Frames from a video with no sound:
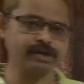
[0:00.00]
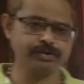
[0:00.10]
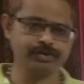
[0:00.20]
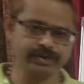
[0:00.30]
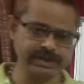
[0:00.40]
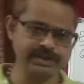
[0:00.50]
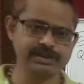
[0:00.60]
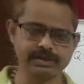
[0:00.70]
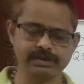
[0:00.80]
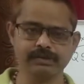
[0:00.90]
doubt, you can
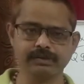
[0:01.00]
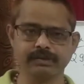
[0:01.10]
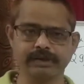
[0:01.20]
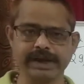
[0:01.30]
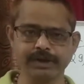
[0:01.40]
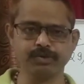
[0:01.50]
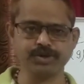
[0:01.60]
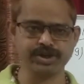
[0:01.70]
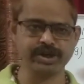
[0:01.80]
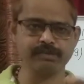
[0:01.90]
just write
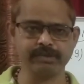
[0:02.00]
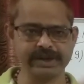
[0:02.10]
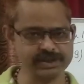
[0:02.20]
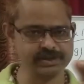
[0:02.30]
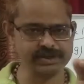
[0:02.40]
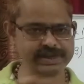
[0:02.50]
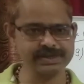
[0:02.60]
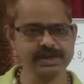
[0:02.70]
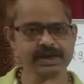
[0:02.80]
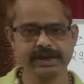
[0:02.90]
question number
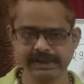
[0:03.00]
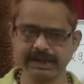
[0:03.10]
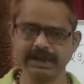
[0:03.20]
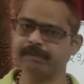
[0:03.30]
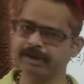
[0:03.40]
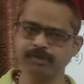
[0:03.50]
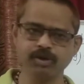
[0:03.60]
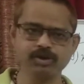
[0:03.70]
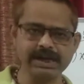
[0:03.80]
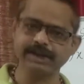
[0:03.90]
exercise in the comment
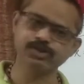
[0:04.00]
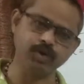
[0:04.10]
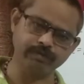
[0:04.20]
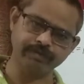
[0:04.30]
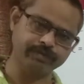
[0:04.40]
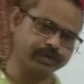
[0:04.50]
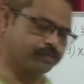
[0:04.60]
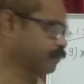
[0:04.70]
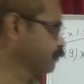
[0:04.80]
box. I'll solve it for you.